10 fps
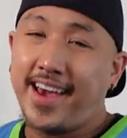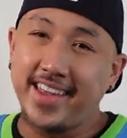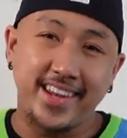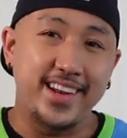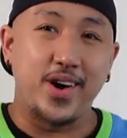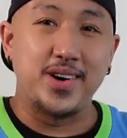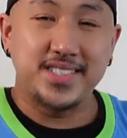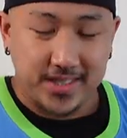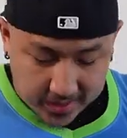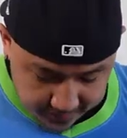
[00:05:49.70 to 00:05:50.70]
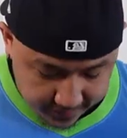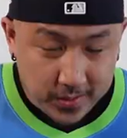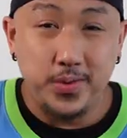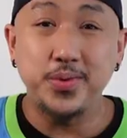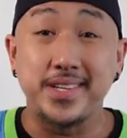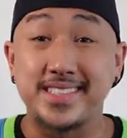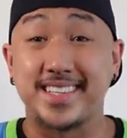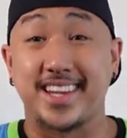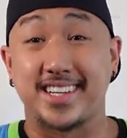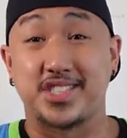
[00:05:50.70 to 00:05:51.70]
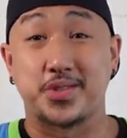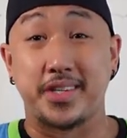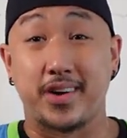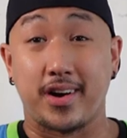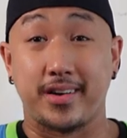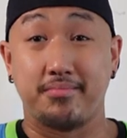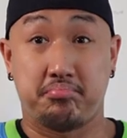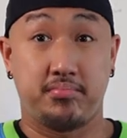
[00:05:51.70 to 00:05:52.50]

And then also, who doesn't like street art?